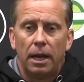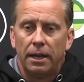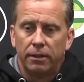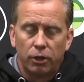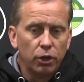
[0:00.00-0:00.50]

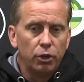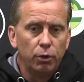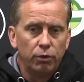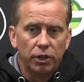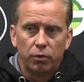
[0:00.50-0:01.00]
And the good
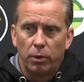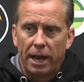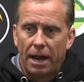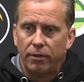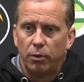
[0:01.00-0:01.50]
news is we
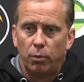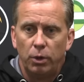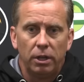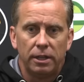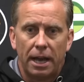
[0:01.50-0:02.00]
haven't
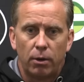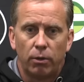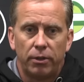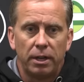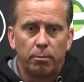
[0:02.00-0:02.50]
really, I
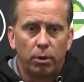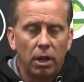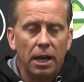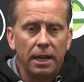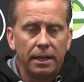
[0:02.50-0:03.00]
don't think,
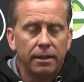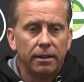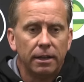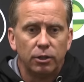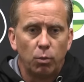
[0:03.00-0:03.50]
played
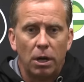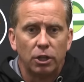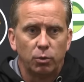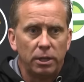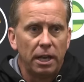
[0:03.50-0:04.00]
as well
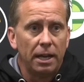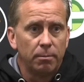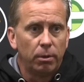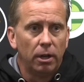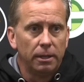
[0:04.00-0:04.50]
as we
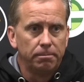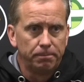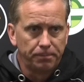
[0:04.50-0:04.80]
can play.